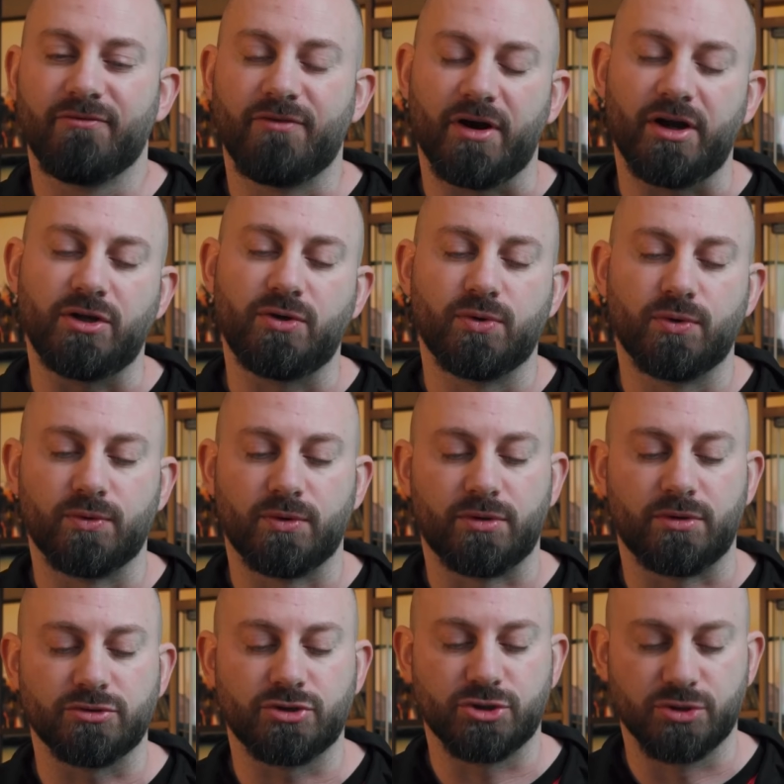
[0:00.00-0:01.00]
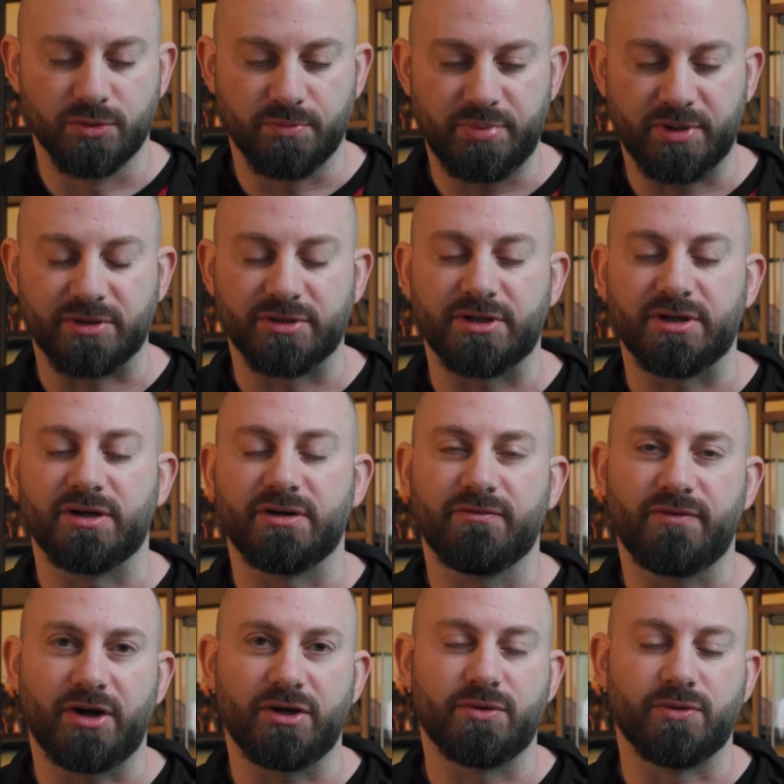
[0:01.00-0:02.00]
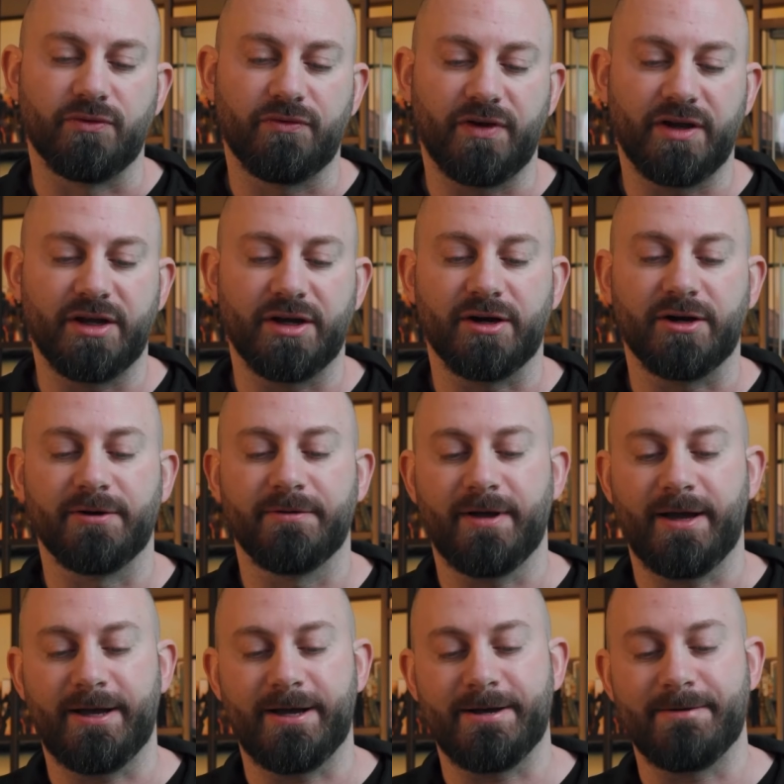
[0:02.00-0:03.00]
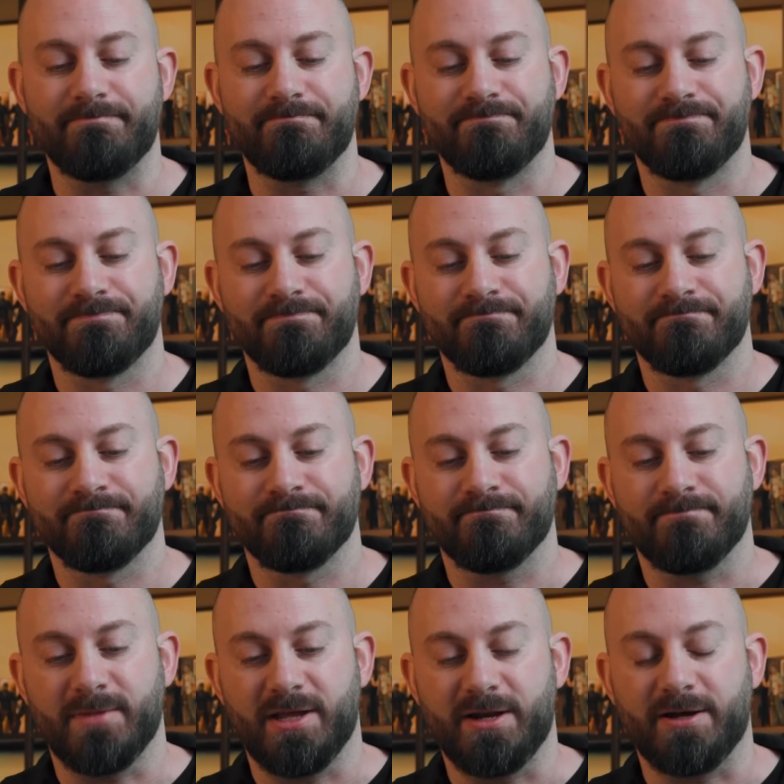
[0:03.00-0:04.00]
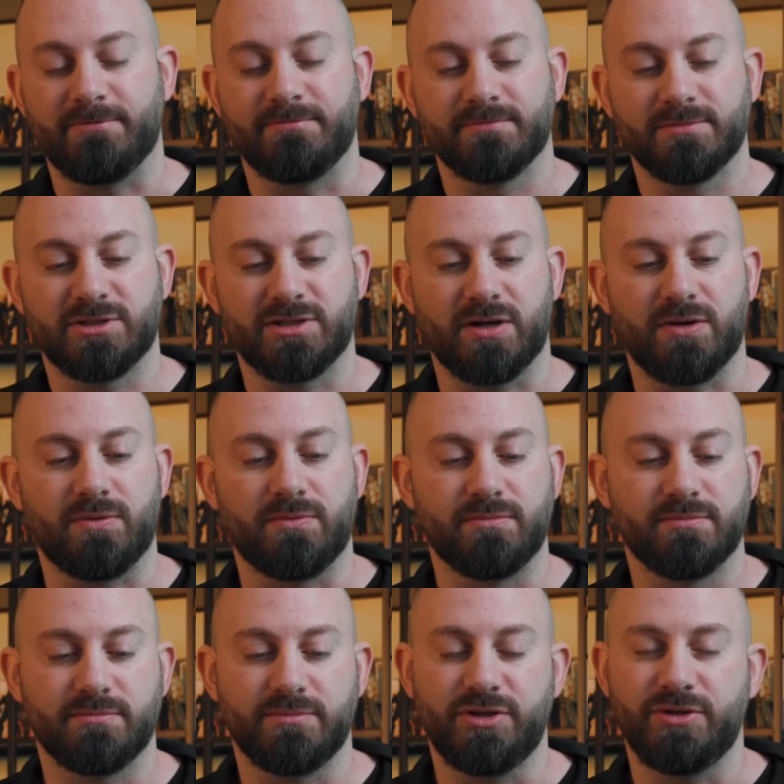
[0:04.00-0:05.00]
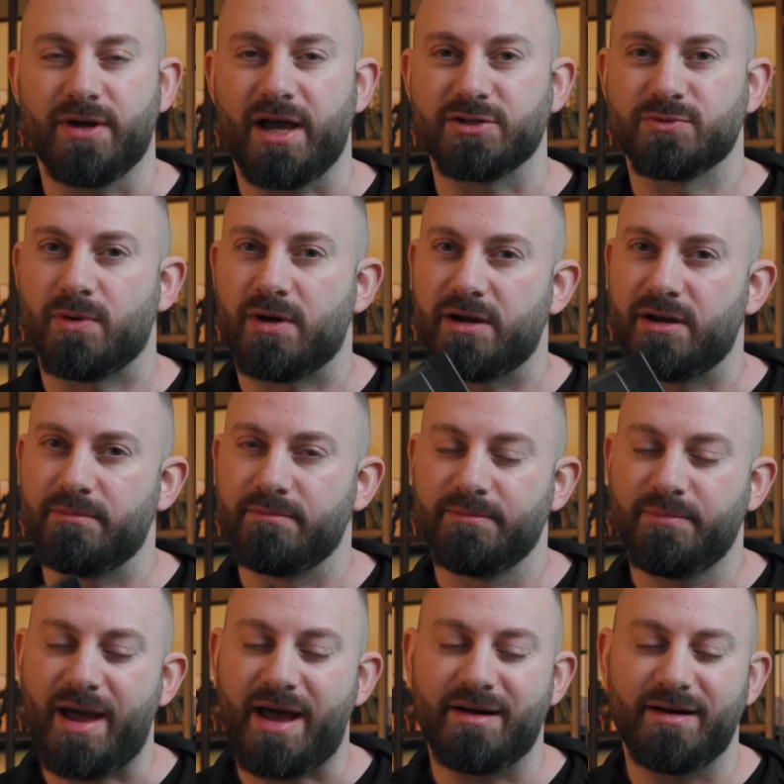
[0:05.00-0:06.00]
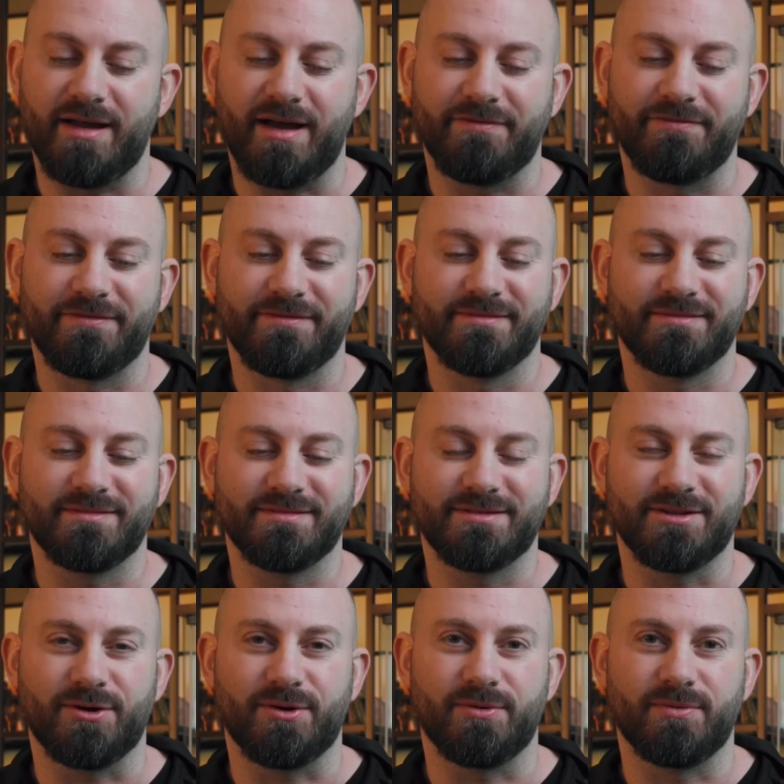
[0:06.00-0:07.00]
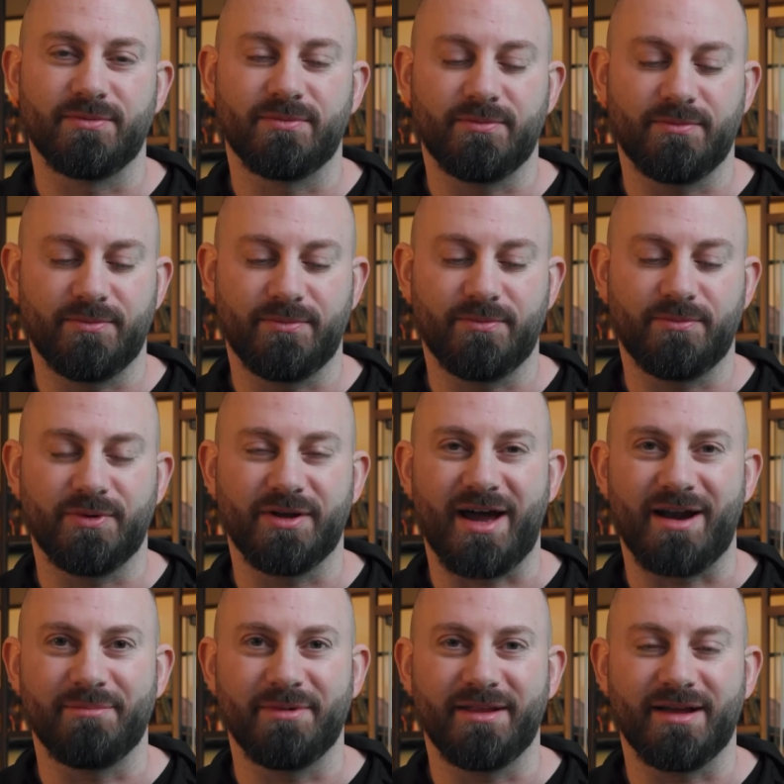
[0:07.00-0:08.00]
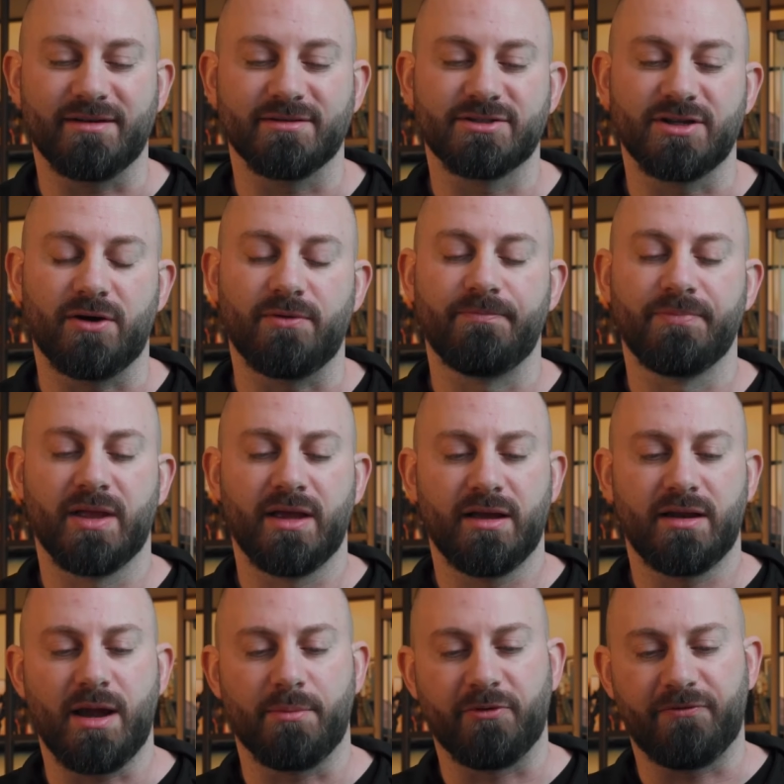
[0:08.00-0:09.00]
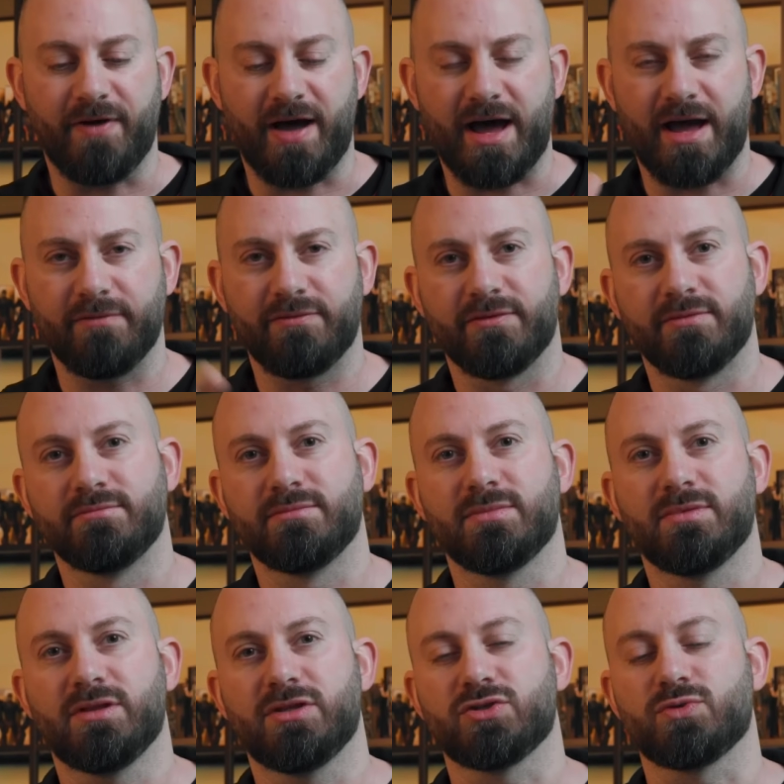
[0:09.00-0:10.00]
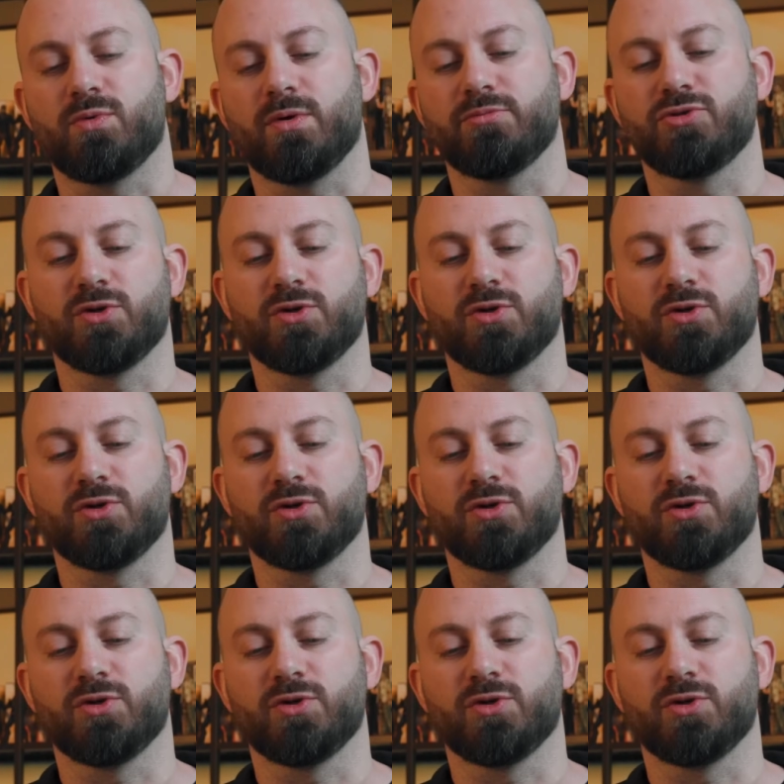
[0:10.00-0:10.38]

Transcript: very cool troop builder, very cool figure. You know, so you guys wanted him bad enough, so we got him in there. So number 5, the Swarm